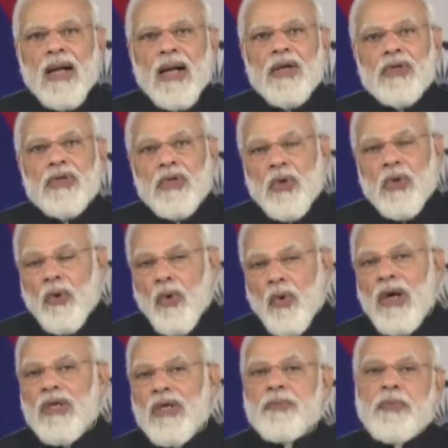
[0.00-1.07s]
Wakashio
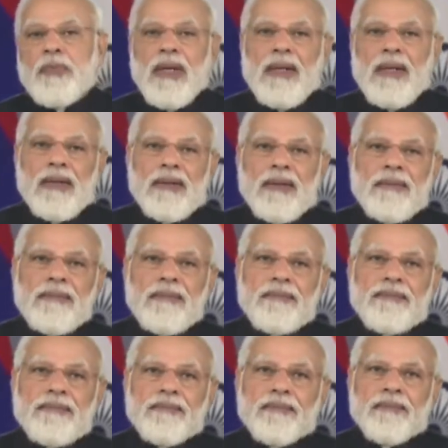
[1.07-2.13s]
oil spill
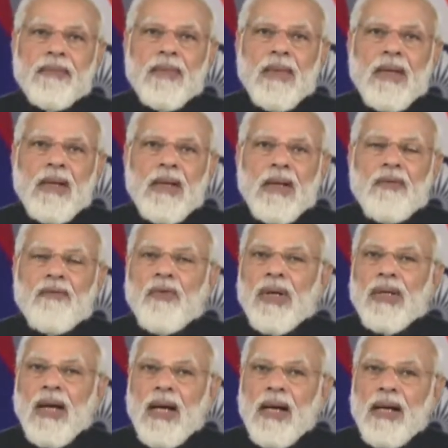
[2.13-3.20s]

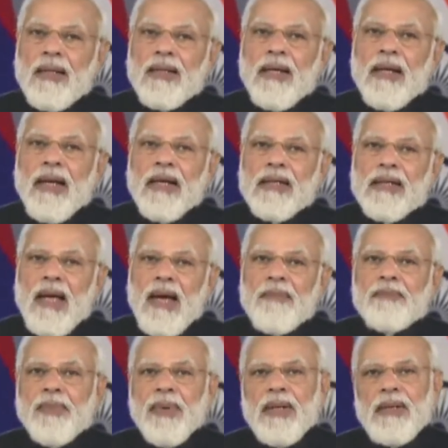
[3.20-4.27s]
was another
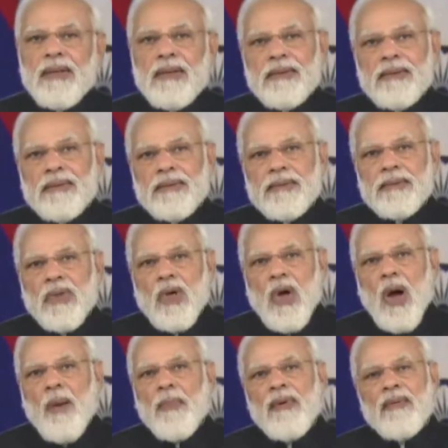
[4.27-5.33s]
example
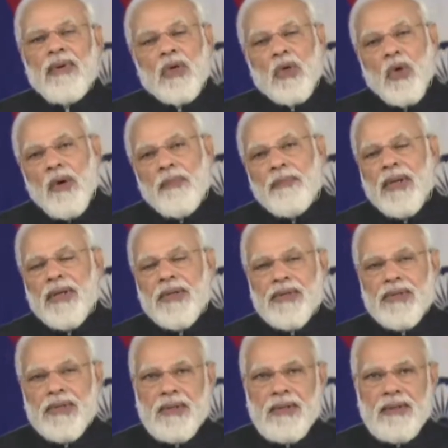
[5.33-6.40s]
of our
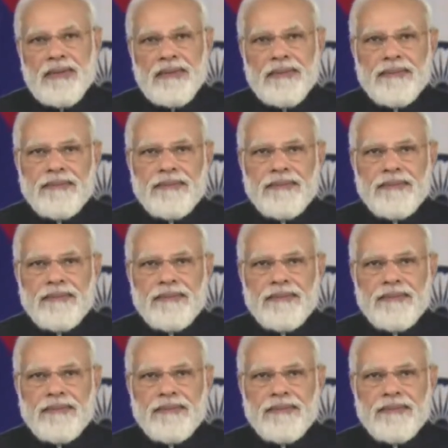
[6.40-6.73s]
cooperation.